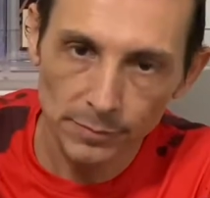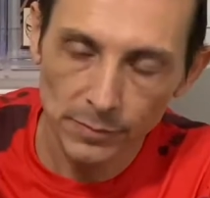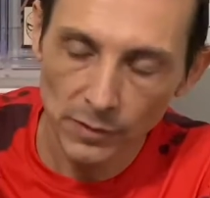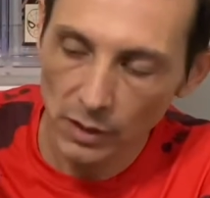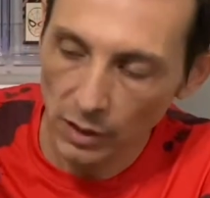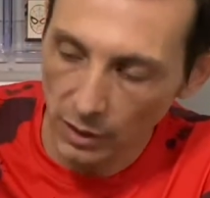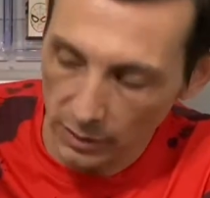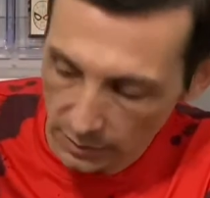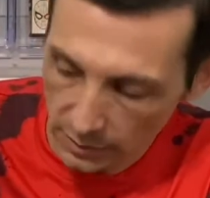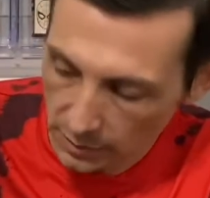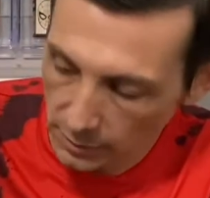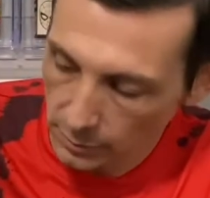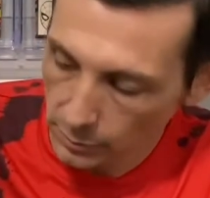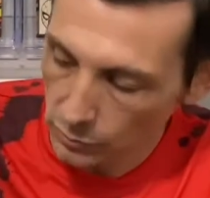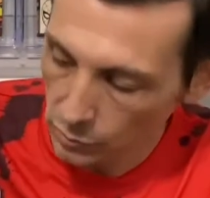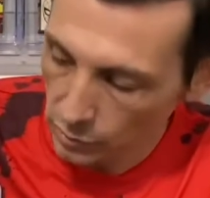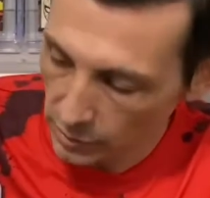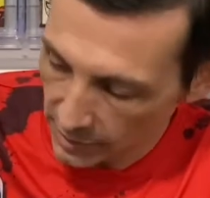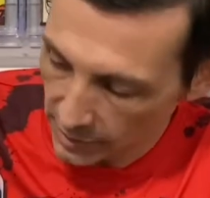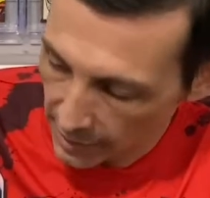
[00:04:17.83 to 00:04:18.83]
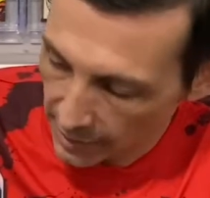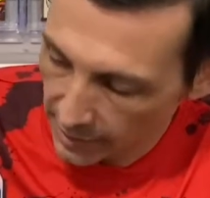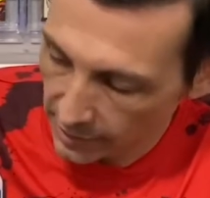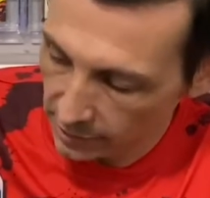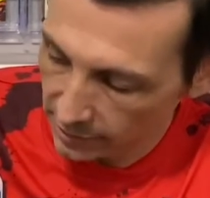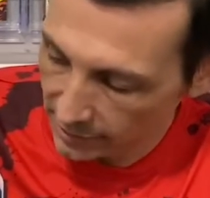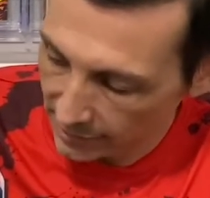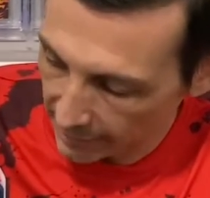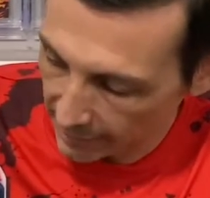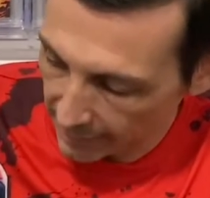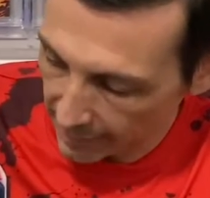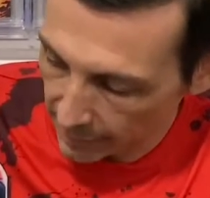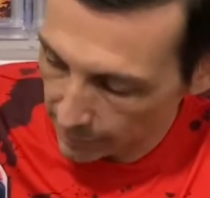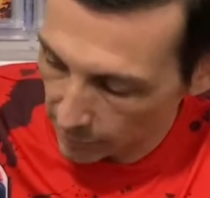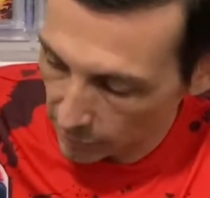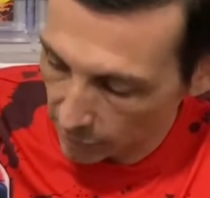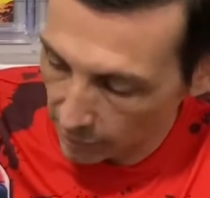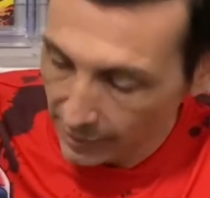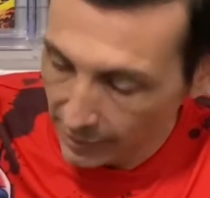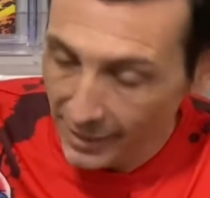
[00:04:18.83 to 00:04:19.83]
custom retired
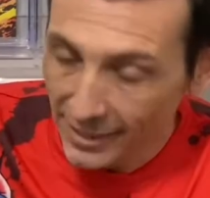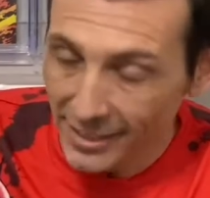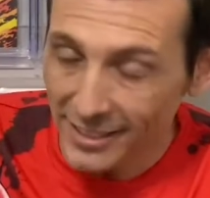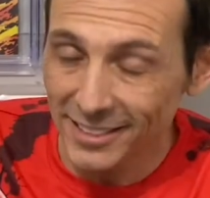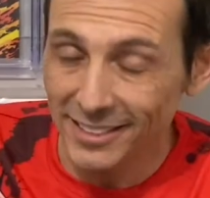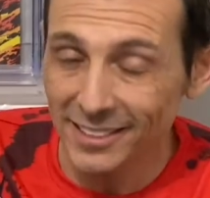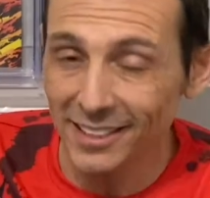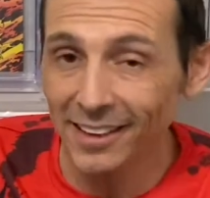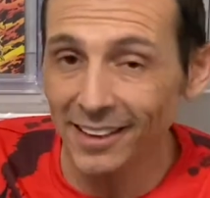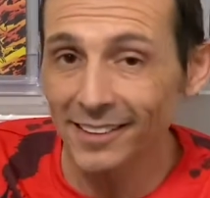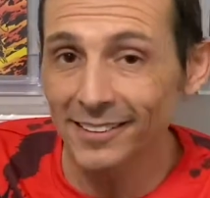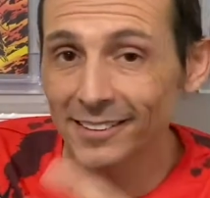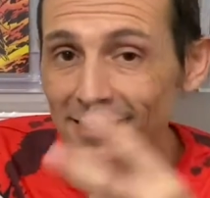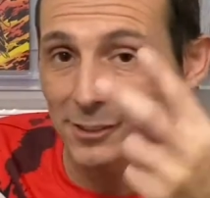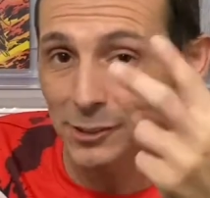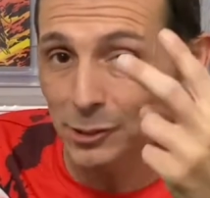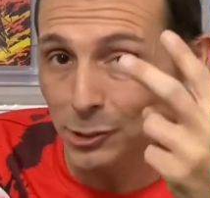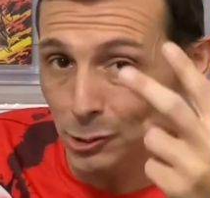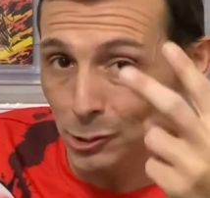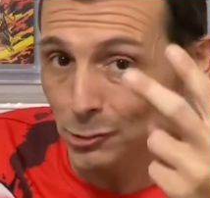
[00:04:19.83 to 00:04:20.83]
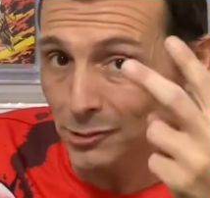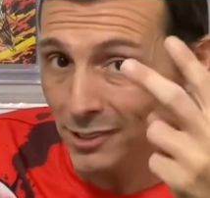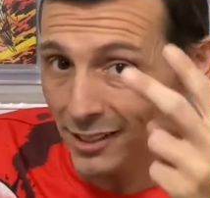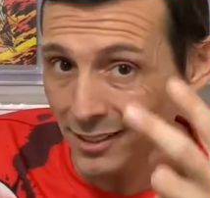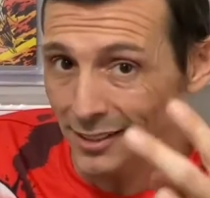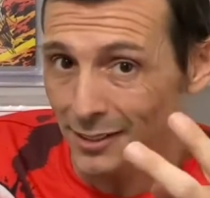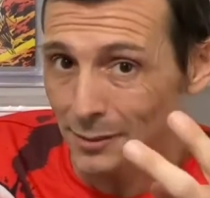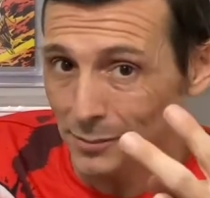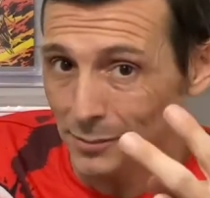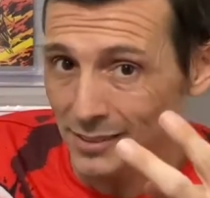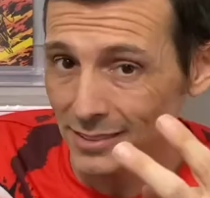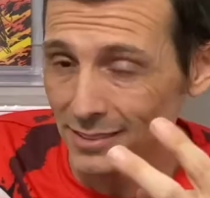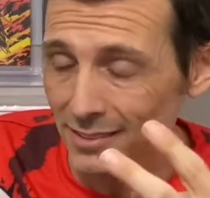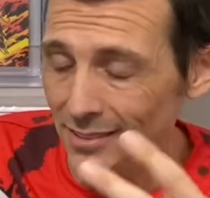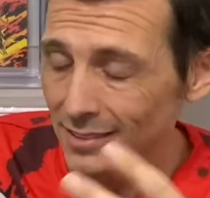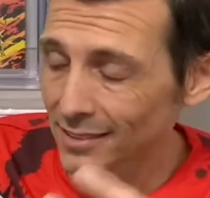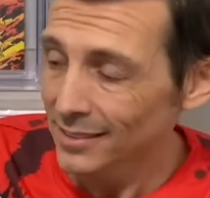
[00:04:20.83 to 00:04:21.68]
label, signed two times